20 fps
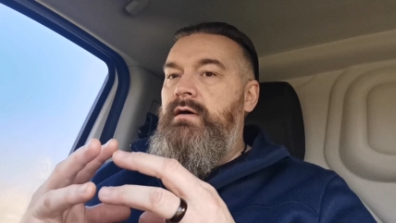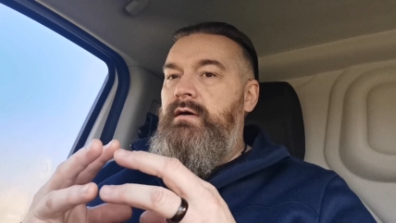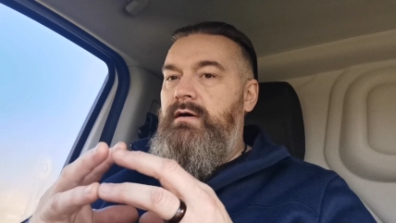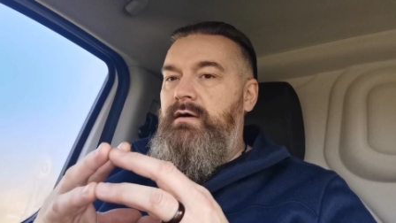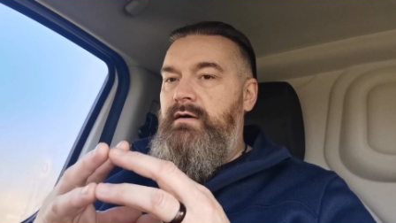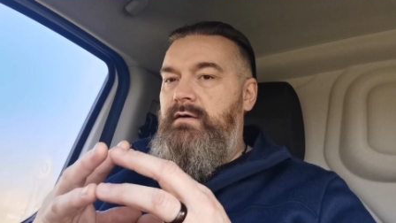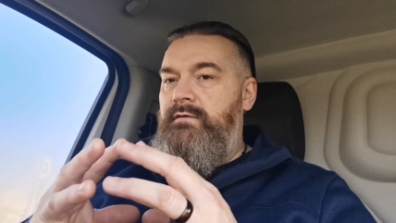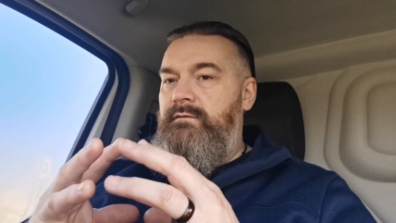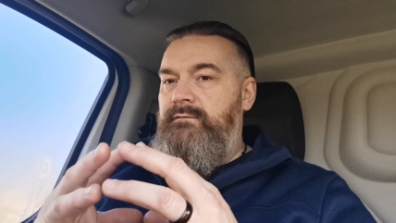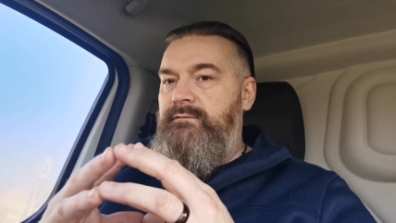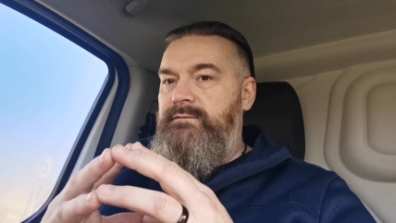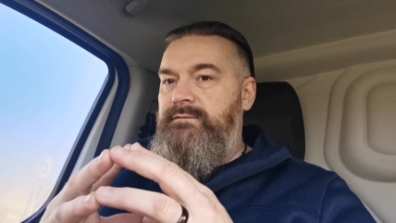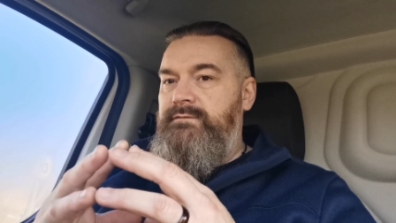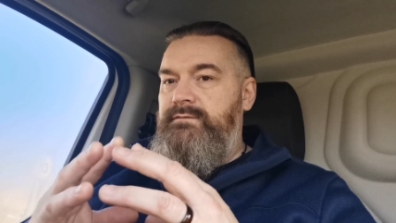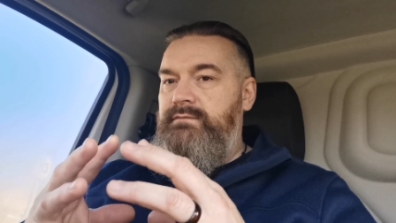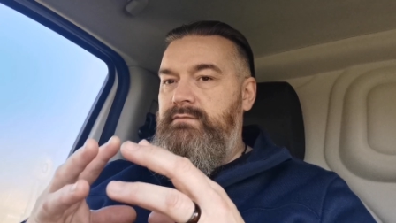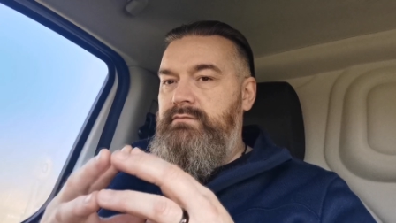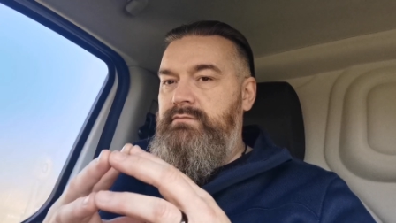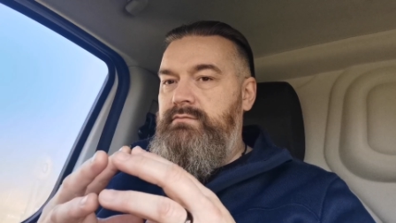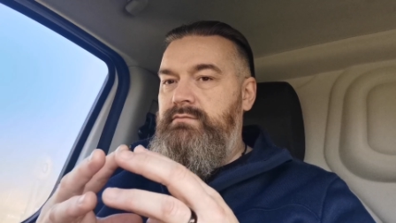
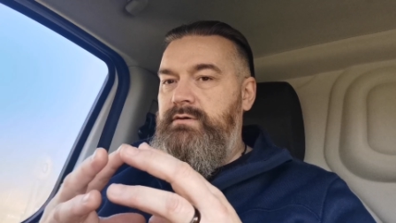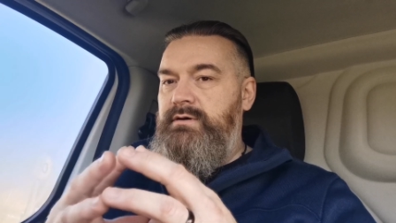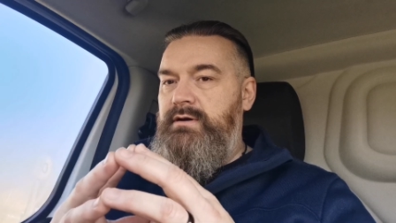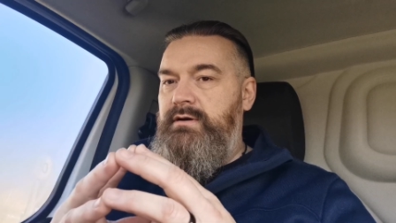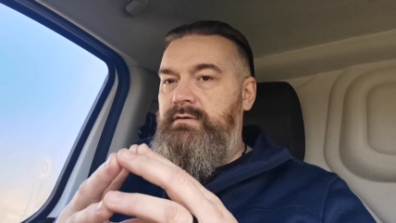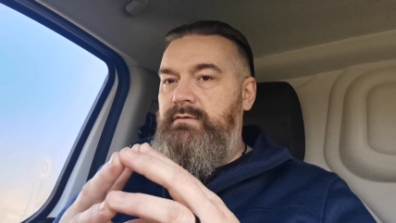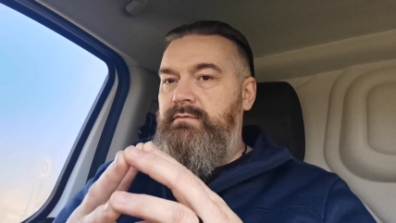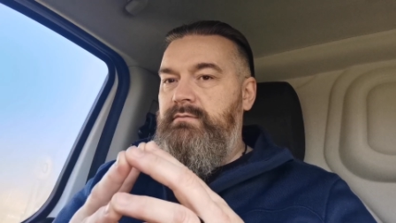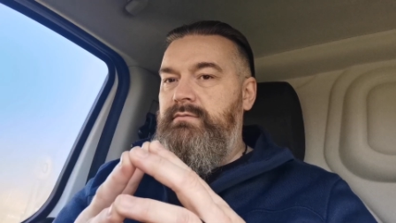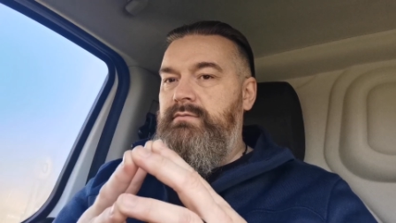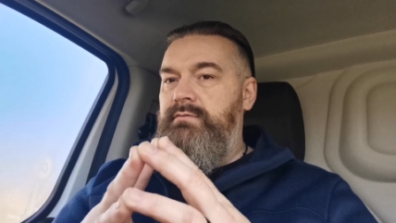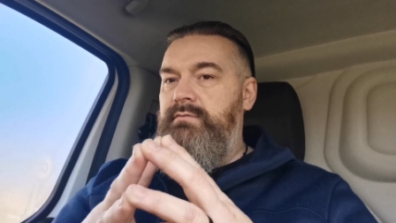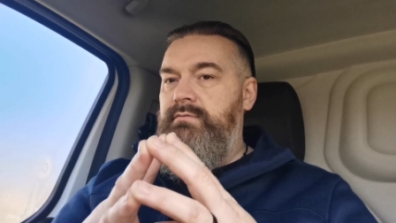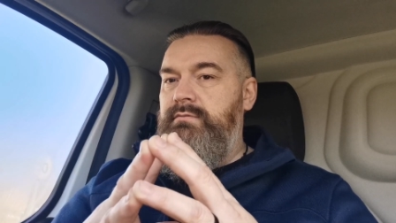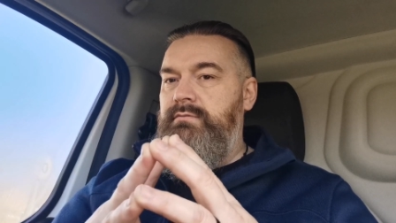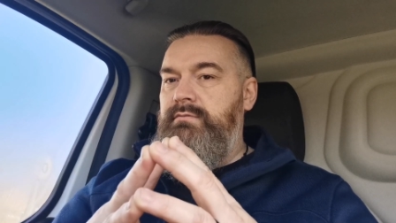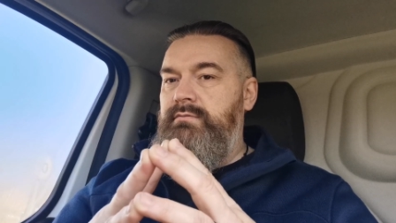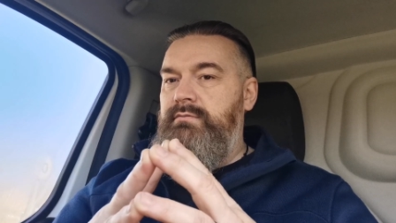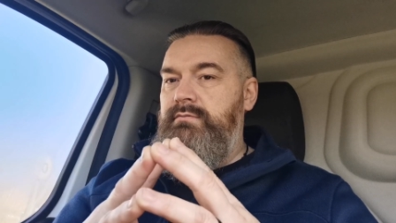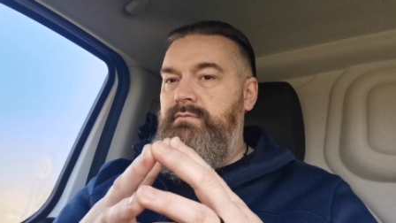of, you know,
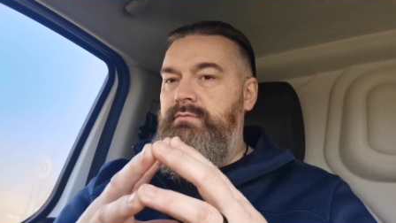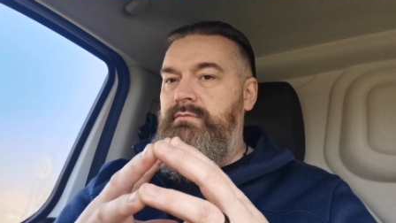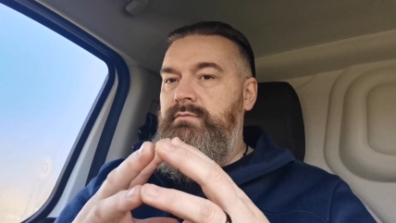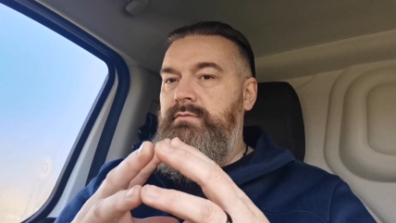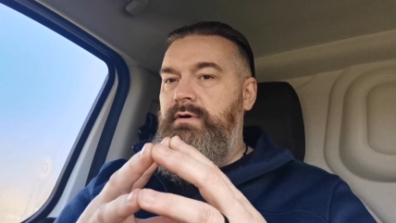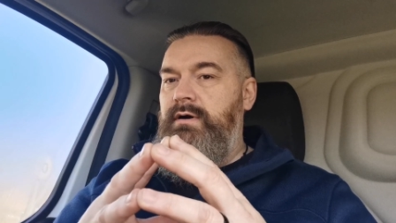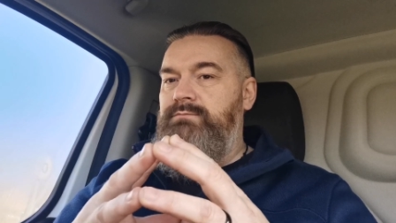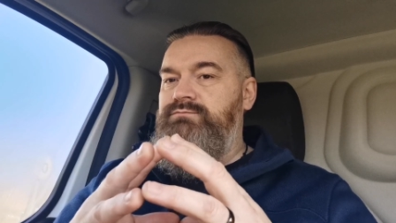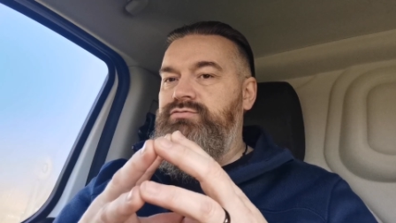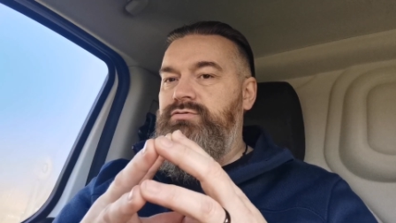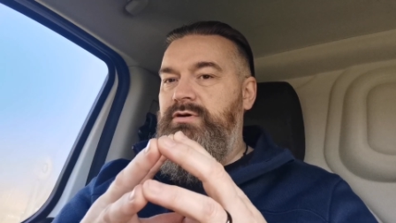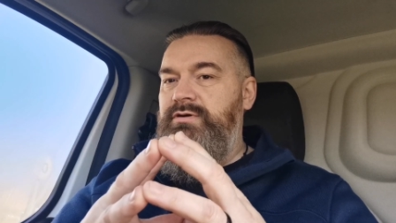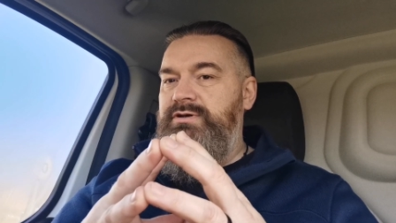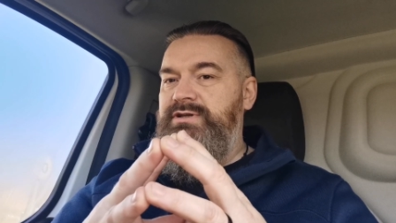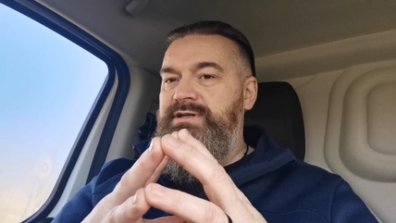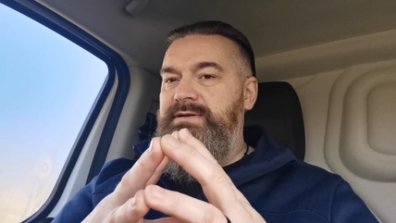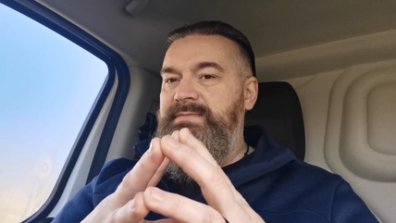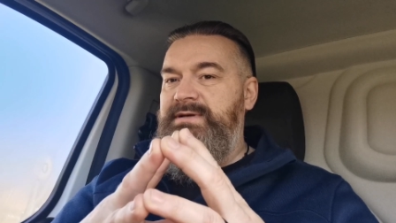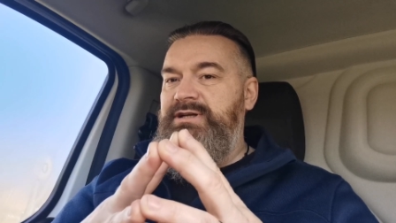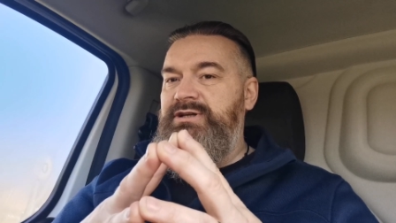
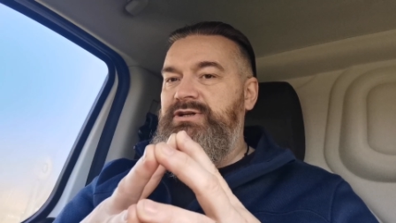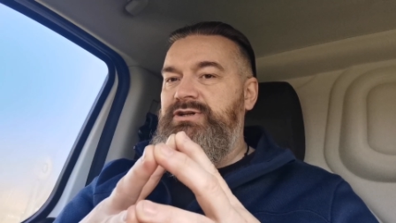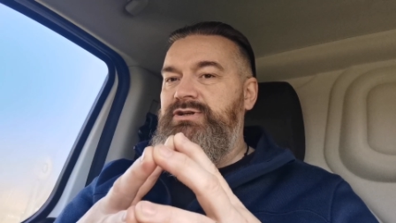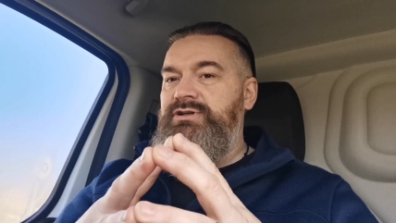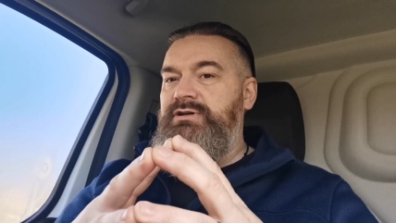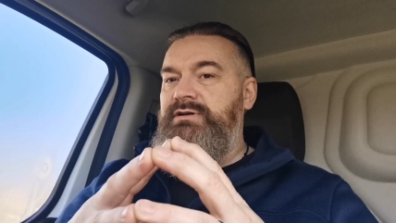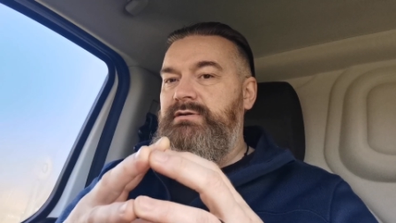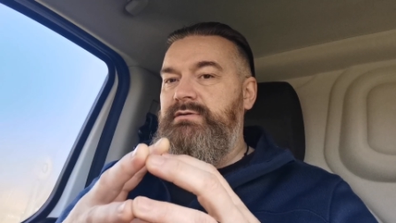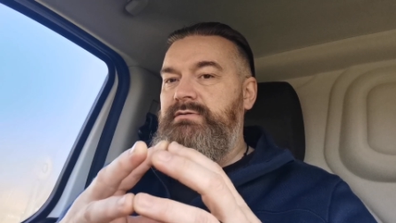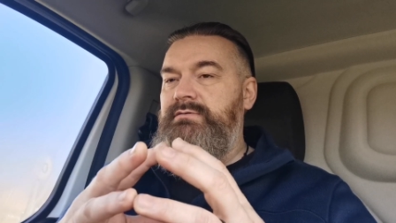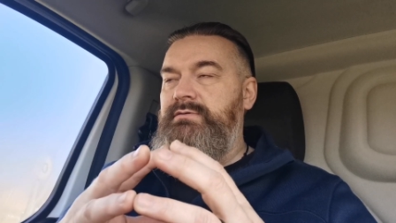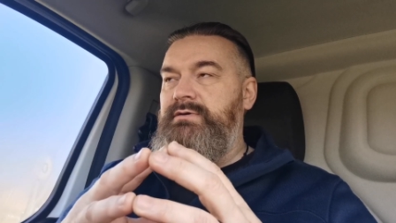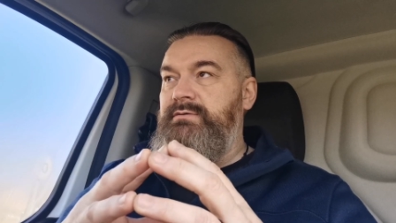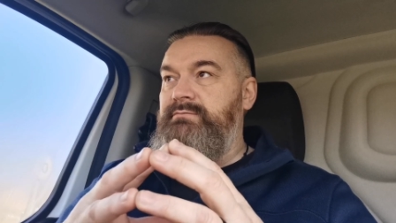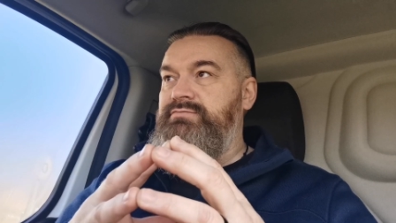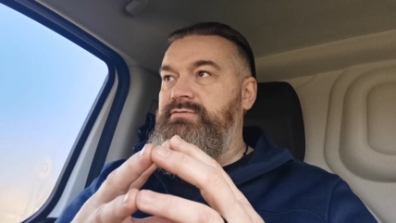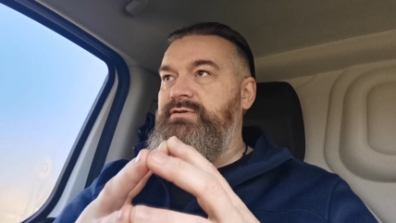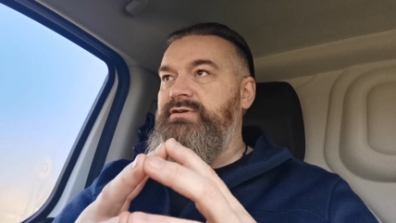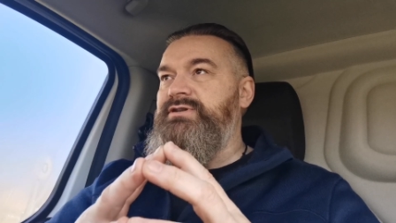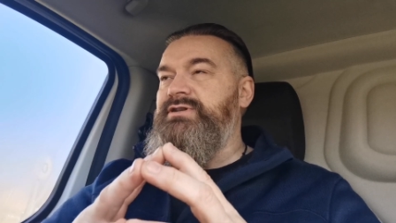approximation
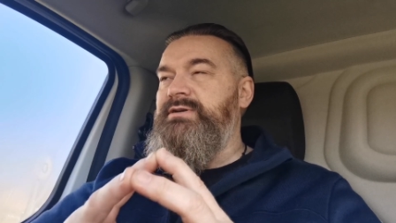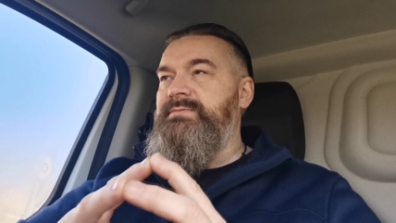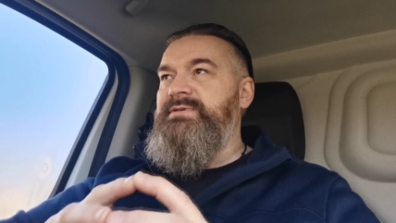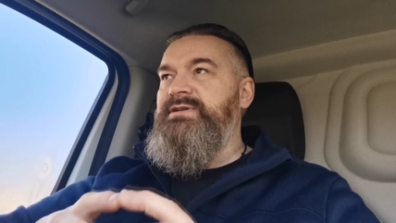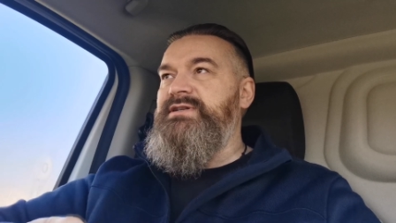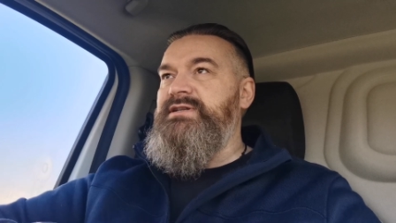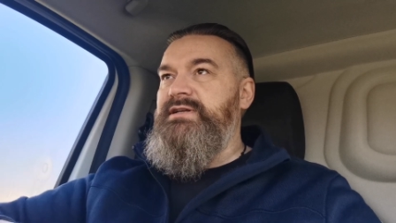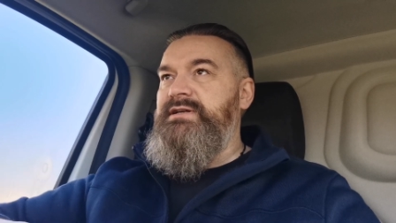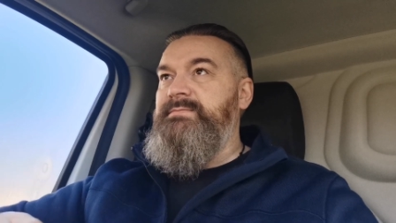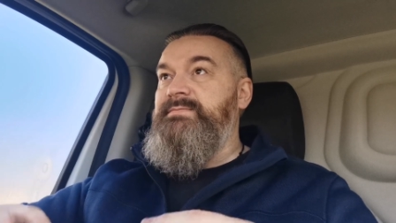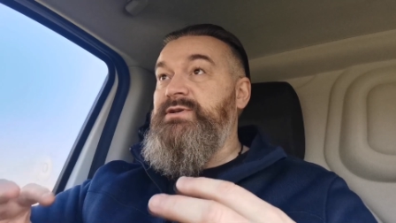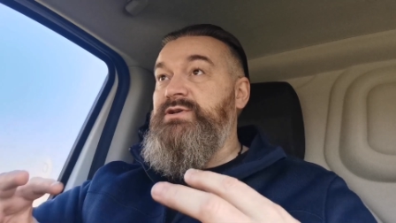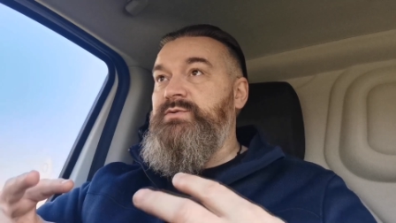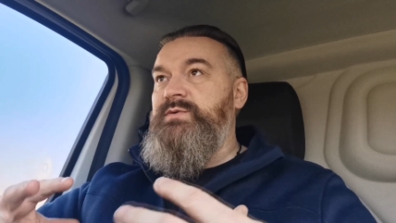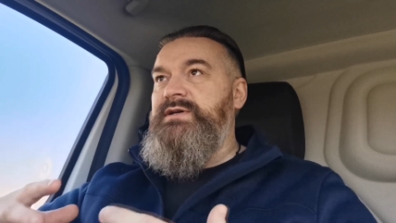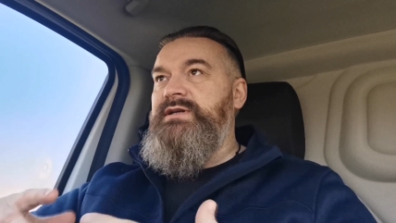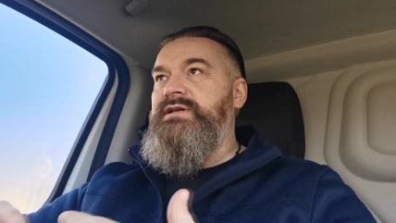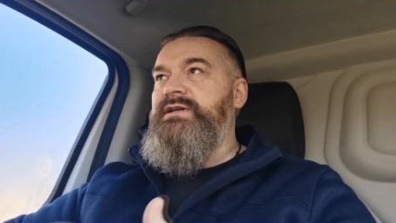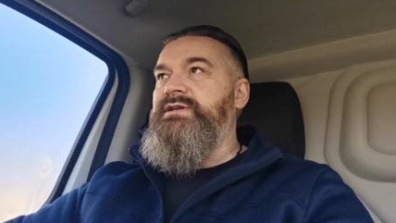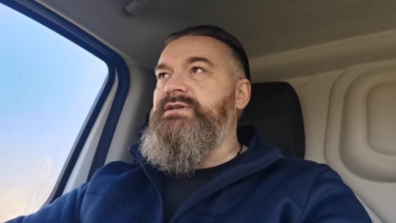and proximity
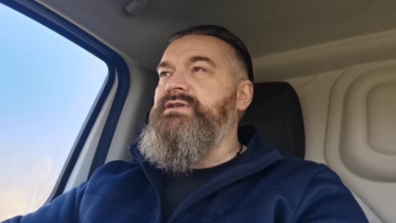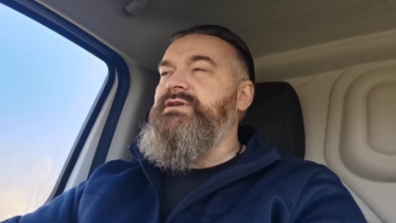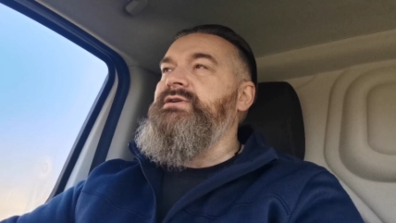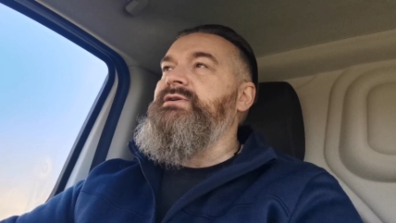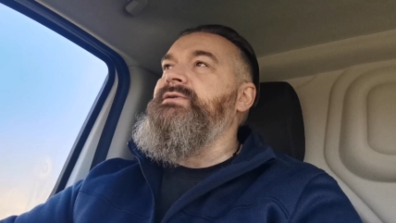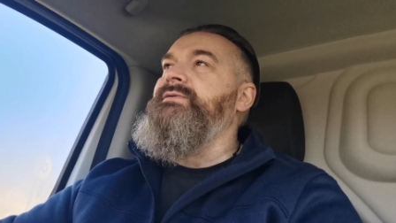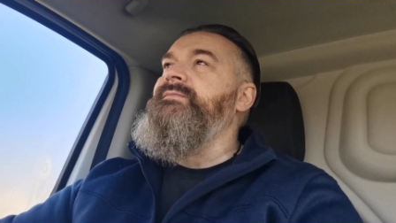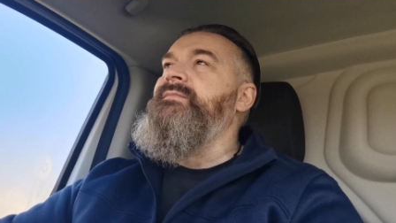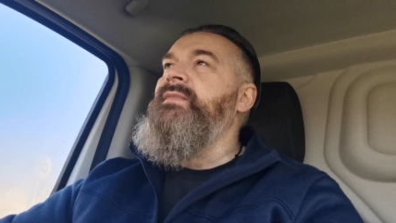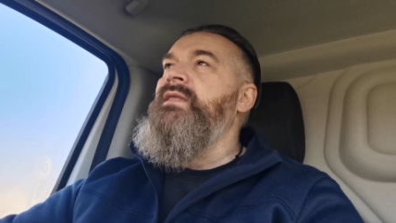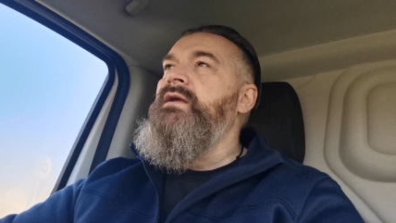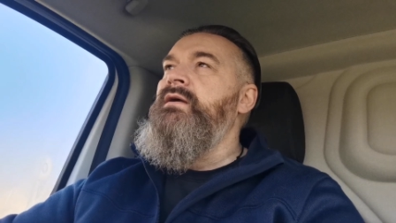between the two.